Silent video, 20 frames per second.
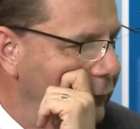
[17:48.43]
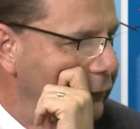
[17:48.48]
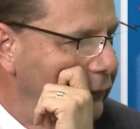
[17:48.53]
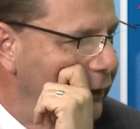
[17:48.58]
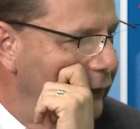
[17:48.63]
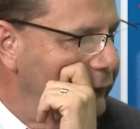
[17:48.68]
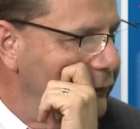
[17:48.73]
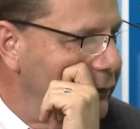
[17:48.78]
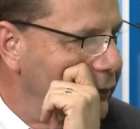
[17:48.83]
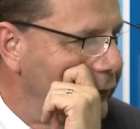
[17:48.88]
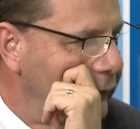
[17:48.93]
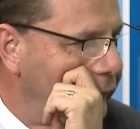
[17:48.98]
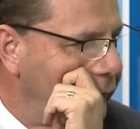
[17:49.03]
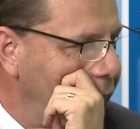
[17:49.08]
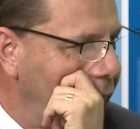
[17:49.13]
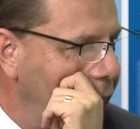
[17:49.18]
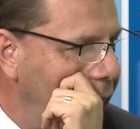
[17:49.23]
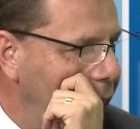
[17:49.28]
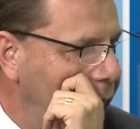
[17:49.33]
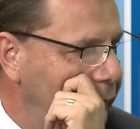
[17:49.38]
You're 11 years
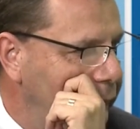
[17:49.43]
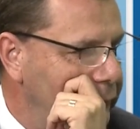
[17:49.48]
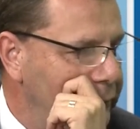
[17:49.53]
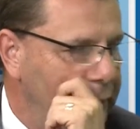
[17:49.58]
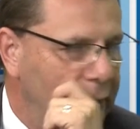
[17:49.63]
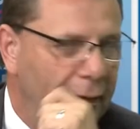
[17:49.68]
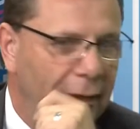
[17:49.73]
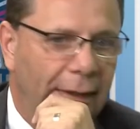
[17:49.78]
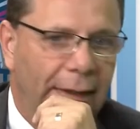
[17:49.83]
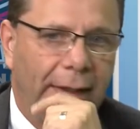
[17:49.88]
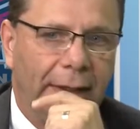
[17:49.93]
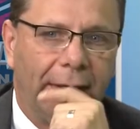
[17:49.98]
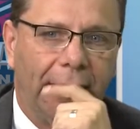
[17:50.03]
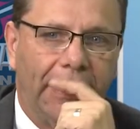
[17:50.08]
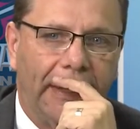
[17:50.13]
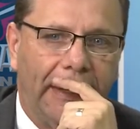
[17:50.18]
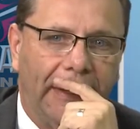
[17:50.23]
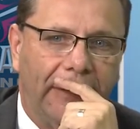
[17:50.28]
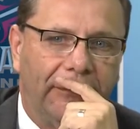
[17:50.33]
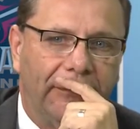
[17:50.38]
old,
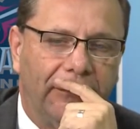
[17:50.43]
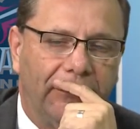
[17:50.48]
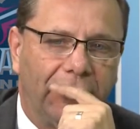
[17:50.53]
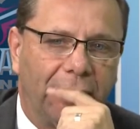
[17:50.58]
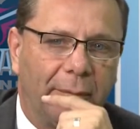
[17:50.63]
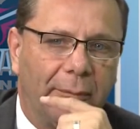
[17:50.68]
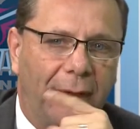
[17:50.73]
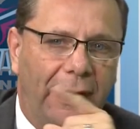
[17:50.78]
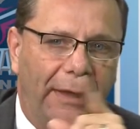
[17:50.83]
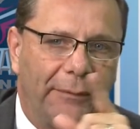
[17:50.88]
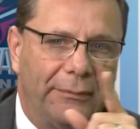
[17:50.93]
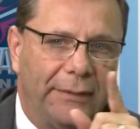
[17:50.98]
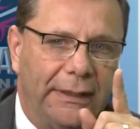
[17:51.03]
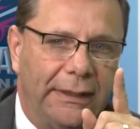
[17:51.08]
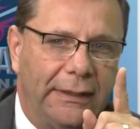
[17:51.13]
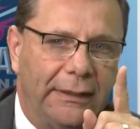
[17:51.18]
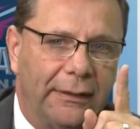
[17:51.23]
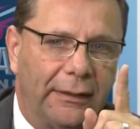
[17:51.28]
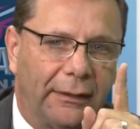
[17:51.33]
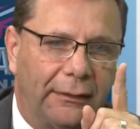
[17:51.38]
and there might
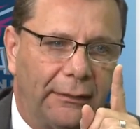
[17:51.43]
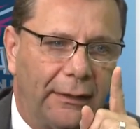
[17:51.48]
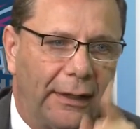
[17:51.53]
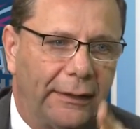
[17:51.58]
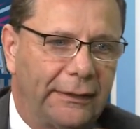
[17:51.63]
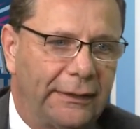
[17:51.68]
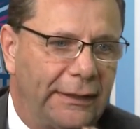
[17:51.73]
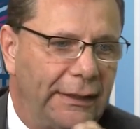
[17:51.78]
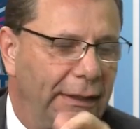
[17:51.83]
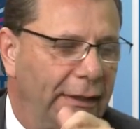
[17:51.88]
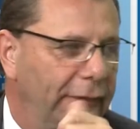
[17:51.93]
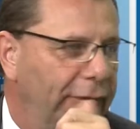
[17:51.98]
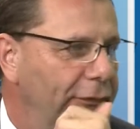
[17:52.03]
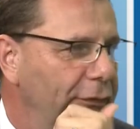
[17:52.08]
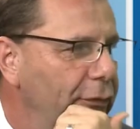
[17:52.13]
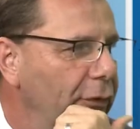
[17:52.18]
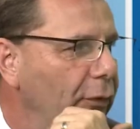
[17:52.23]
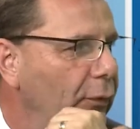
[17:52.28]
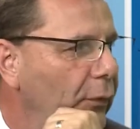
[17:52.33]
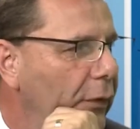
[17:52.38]
be a lot of kids
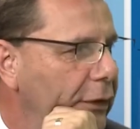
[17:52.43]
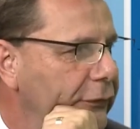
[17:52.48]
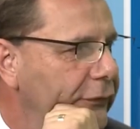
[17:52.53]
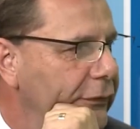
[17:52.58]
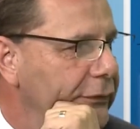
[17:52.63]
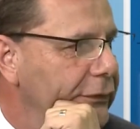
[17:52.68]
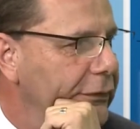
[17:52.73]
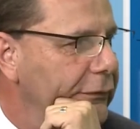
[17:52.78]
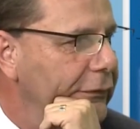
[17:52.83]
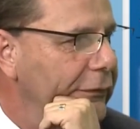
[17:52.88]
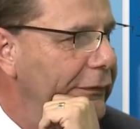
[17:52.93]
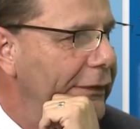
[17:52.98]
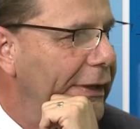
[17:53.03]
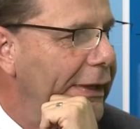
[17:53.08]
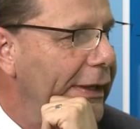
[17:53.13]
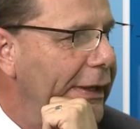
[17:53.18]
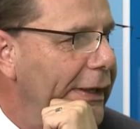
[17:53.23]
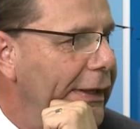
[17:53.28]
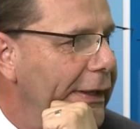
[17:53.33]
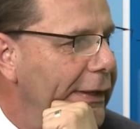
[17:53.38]
who are watching you
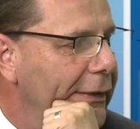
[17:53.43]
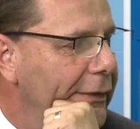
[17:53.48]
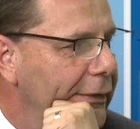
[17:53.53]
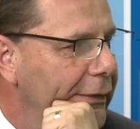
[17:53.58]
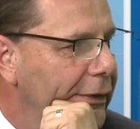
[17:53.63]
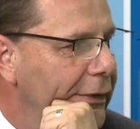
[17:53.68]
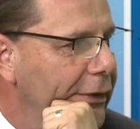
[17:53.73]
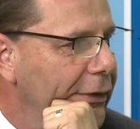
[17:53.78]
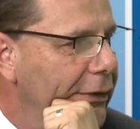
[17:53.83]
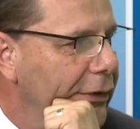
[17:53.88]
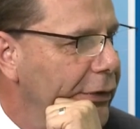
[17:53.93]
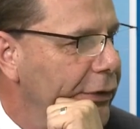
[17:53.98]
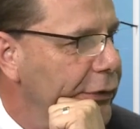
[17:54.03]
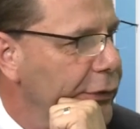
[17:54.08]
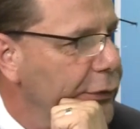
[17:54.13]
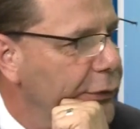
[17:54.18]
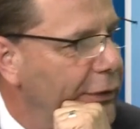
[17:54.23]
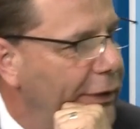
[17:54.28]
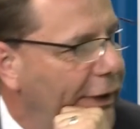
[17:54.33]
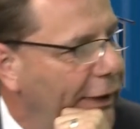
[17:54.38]
today
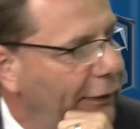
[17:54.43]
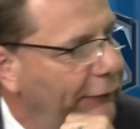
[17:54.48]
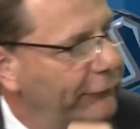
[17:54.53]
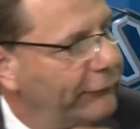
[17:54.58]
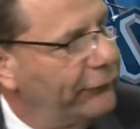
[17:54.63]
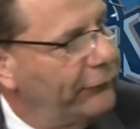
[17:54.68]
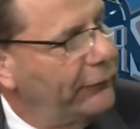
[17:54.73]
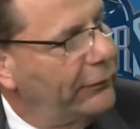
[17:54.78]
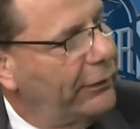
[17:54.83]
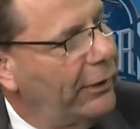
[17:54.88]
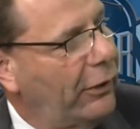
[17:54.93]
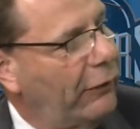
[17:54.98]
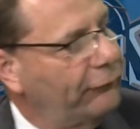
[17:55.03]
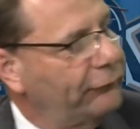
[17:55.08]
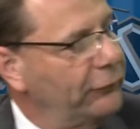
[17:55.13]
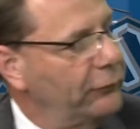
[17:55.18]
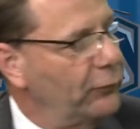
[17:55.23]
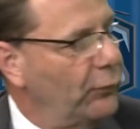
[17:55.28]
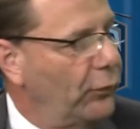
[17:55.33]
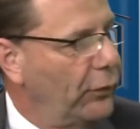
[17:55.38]
who have
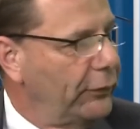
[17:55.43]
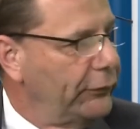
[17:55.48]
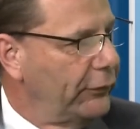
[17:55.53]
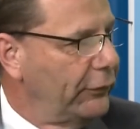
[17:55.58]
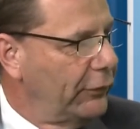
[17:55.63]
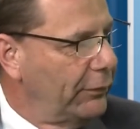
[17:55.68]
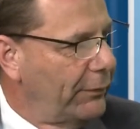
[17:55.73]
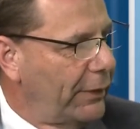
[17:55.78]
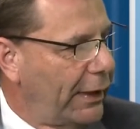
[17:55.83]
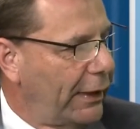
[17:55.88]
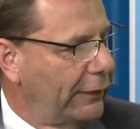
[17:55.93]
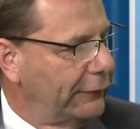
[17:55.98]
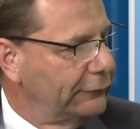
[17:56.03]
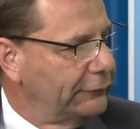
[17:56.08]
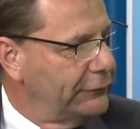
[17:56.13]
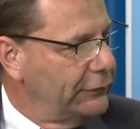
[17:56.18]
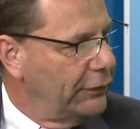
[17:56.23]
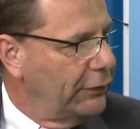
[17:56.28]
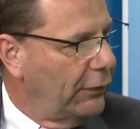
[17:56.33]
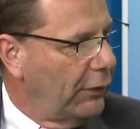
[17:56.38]
often wondered about,
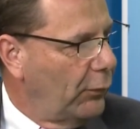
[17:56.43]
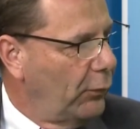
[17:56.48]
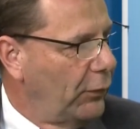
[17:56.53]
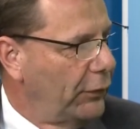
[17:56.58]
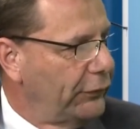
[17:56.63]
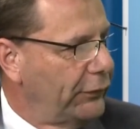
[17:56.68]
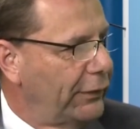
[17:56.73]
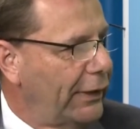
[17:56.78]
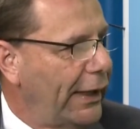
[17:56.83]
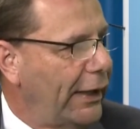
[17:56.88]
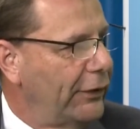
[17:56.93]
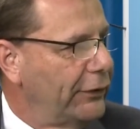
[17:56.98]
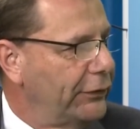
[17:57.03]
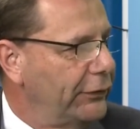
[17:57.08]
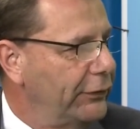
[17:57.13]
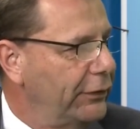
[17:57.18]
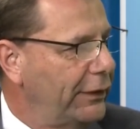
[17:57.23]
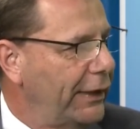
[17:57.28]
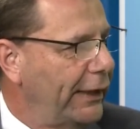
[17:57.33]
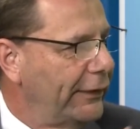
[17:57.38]
you know, I wonder how
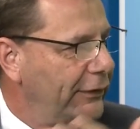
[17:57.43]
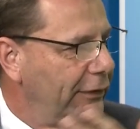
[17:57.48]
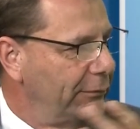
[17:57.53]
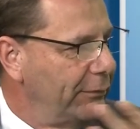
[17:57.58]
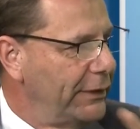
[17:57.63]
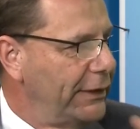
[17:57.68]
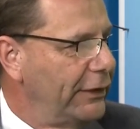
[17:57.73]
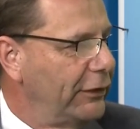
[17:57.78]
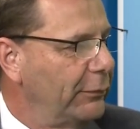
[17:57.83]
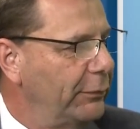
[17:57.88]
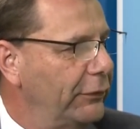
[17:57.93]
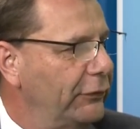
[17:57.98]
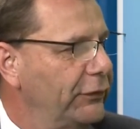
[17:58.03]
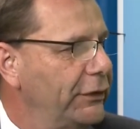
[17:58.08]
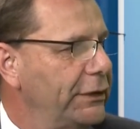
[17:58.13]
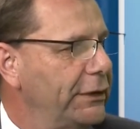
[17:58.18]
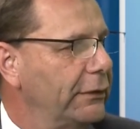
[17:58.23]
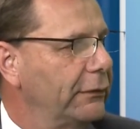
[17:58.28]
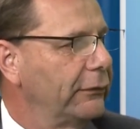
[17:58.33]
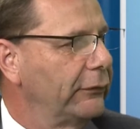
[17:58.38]
good I could be in a
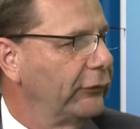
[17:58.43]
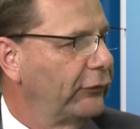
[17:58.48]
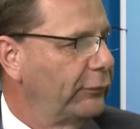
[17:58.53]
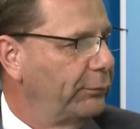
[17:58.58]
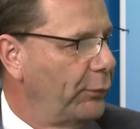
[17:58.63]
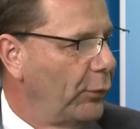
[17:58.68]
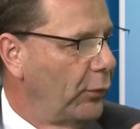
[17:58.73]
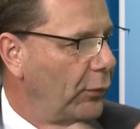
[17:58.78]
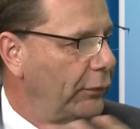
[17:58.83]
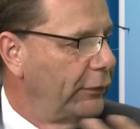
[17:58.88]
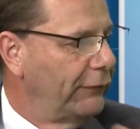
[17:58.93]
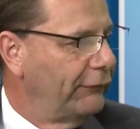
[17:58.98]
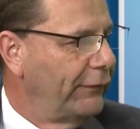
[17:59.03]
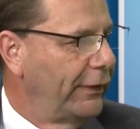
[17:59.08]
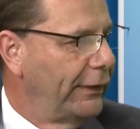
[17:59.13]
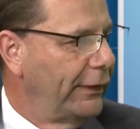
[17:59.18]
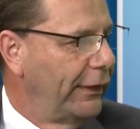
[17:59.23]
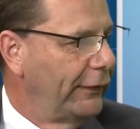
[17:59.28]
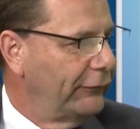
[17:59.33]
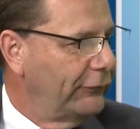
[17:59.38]
particular sport if
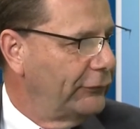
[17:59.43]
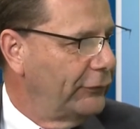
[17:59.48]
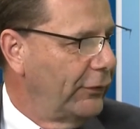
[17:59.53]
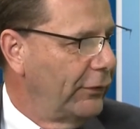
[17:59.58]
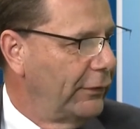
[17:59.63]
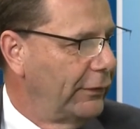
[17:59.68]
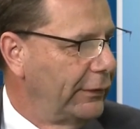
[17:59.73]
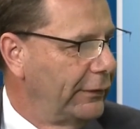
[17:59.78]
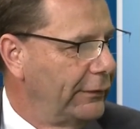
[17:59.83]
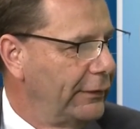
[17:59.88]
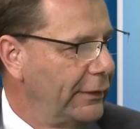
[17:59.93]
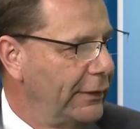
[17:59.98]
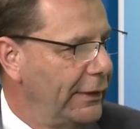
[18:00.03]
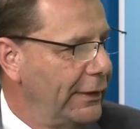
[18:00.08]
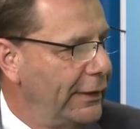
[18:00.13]
I got started.